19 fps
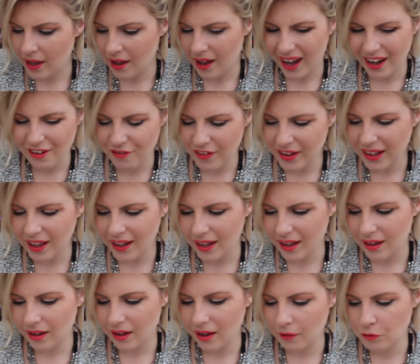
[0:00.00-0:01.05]
I feel
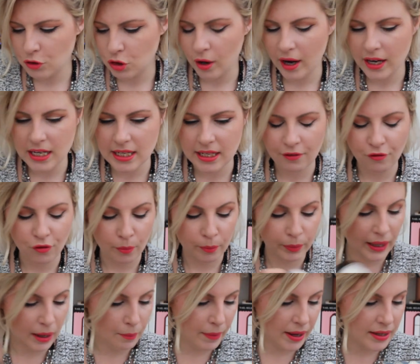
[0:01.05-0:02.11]
like I've tried a different
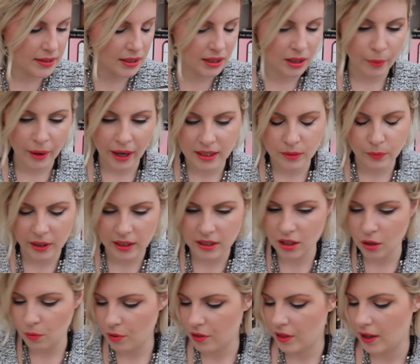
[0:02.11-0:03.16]
black mask in the past, but I
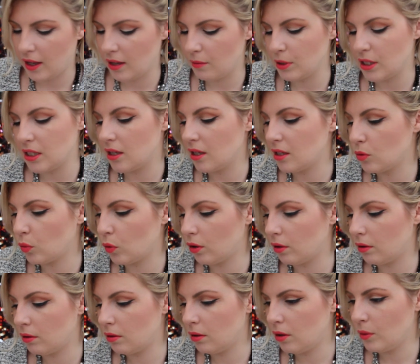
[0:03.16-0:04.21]
don't think it was this
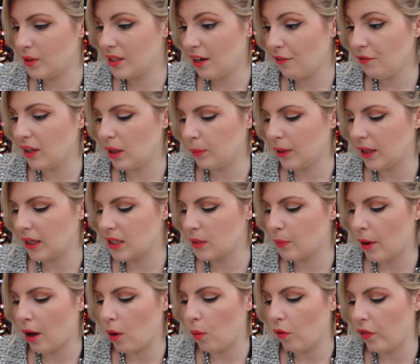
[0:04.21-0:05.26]
one. It was definitely a Planet
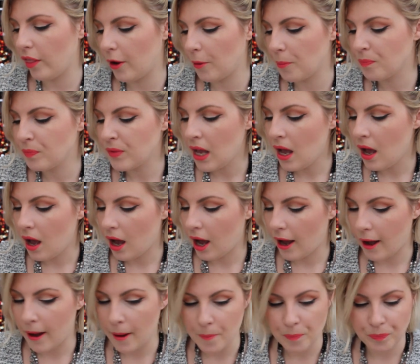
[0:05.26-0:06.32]
Spa one
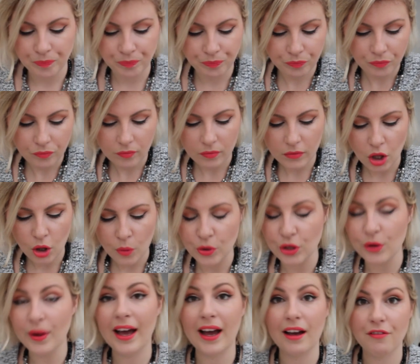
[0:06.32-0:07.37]
though.
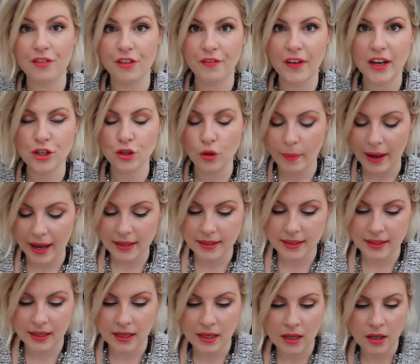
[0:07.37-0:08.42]
But you have the facial
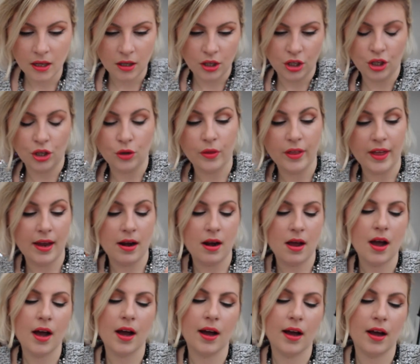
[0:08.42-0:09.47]
mask. You then
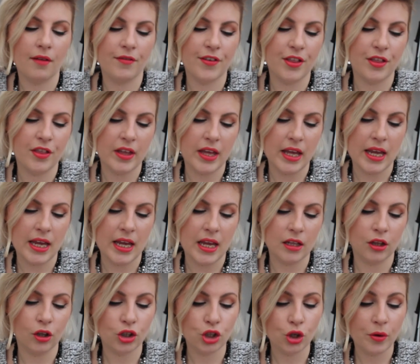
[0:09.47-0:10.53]
have the
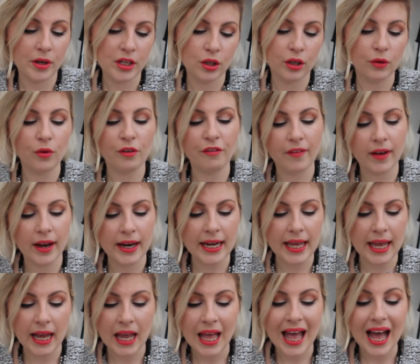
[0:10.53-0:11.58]
Luxuriously
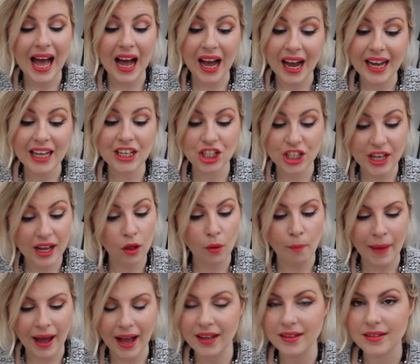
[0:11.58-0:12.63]
Refining Eye Gel
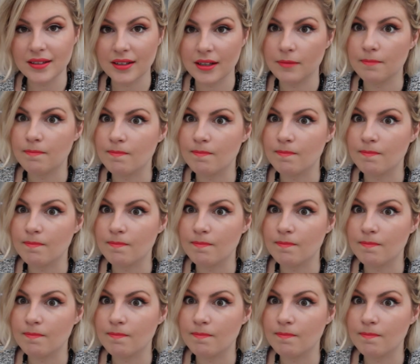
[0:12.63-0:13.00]
Mask.